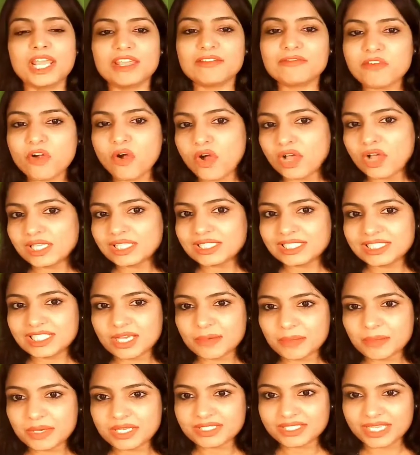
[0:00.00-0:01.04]
If all
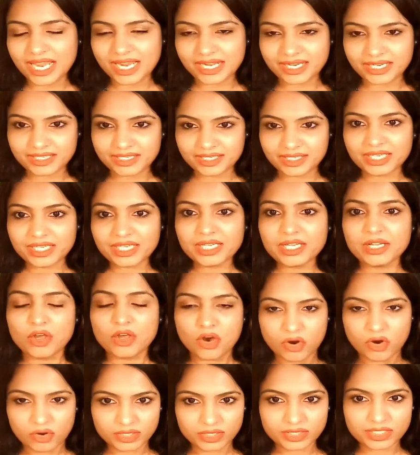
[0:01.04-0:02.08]
CMS agree
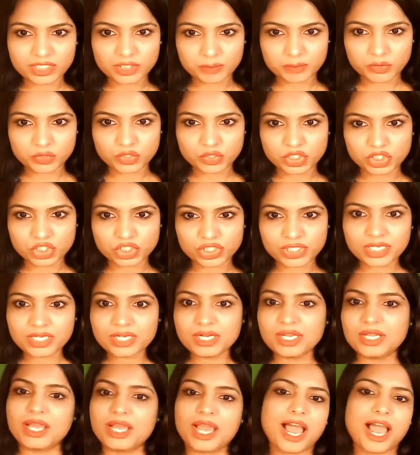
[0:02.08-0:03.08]
on this position,